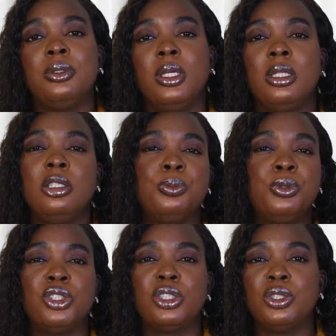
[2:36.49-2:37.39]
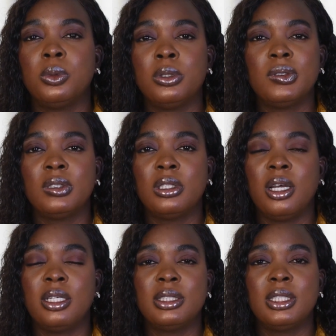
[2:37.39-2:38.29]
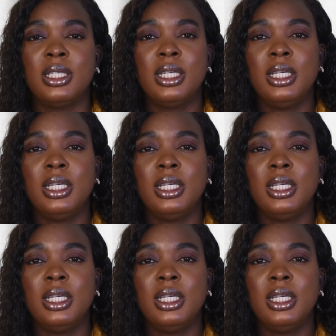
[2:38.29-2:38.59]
okay, this project you want to start,